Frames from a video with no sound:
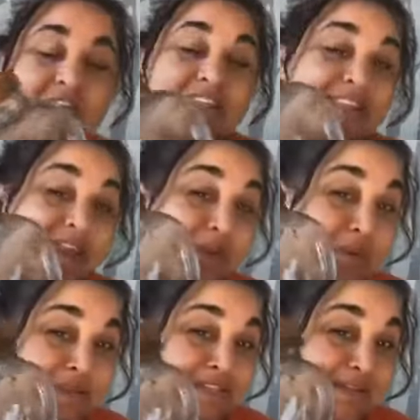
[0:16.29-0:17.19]
think
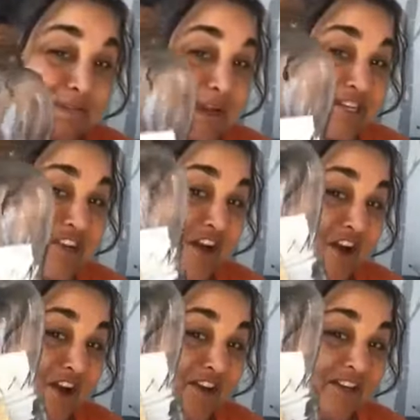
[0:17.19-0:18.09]
what's in my
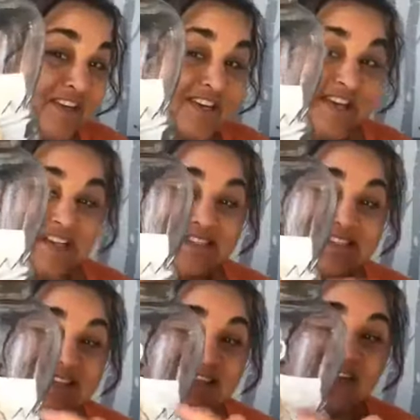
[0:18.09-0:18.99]
jar.
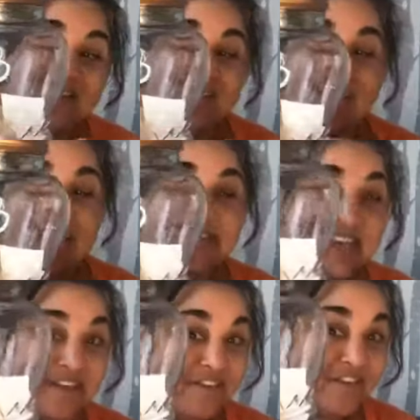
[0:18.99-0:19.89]
It's
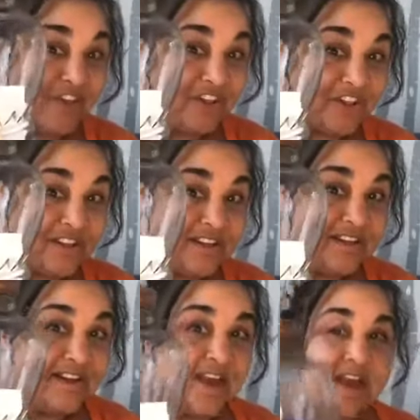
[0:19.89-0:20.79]
getting full,
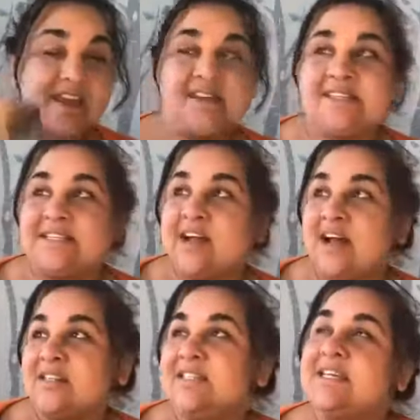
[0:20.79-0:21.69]
and I
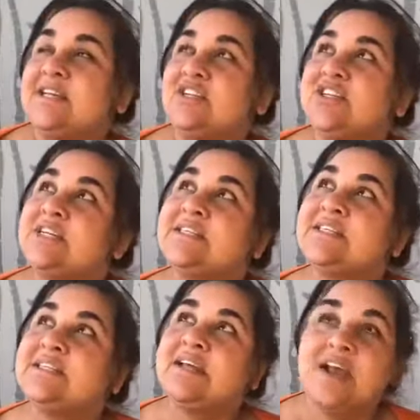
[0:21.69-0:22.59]
started it
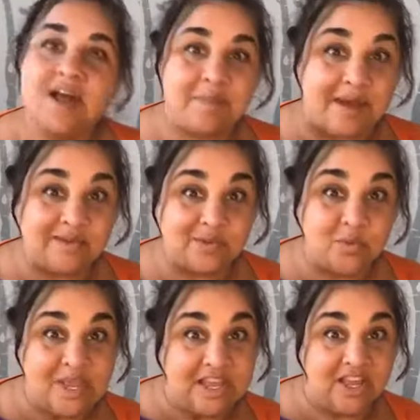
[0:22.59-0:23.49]
just about a
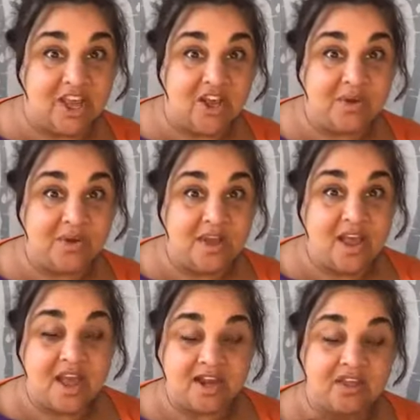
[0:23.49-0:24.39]
week ago,
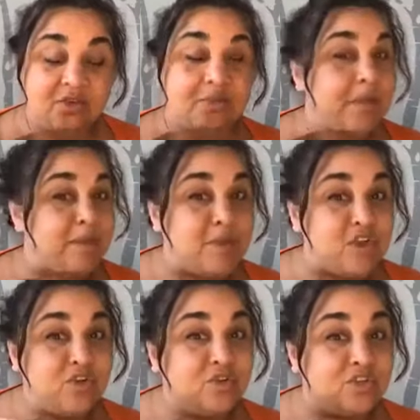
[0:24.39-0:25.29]
and I thought maybe
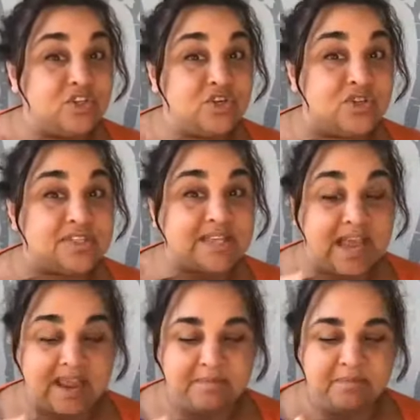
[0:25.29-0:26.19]
you could do the
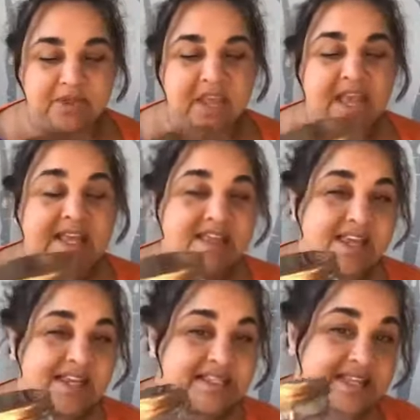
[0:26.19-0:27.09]
same.
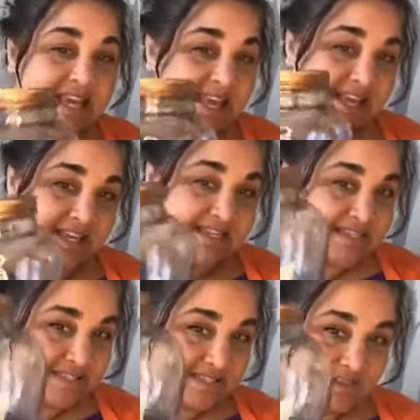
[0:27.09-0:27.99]
This
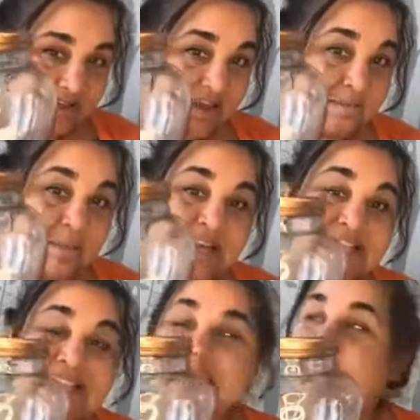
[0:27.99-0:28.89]
is my
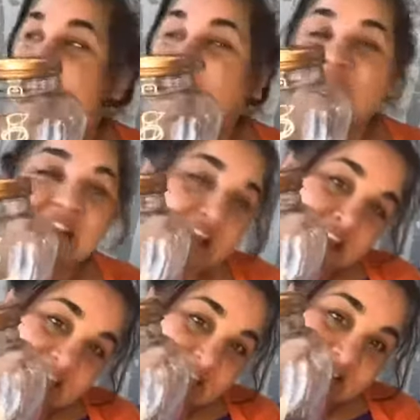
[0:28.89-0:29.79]
silver
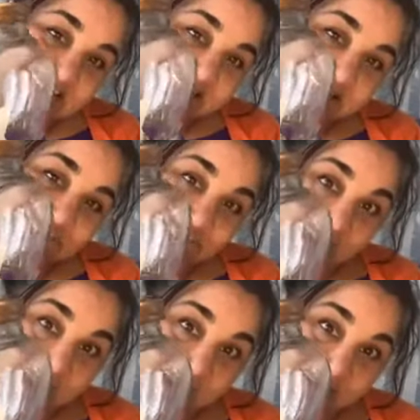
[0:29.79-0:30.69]
linings
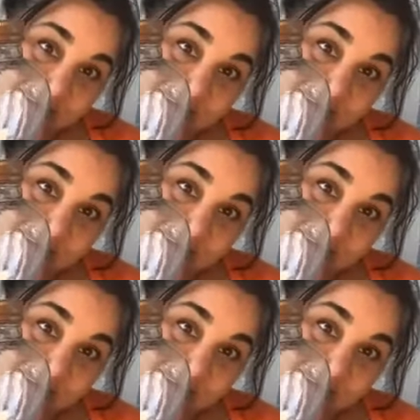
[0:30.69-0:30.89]
jar.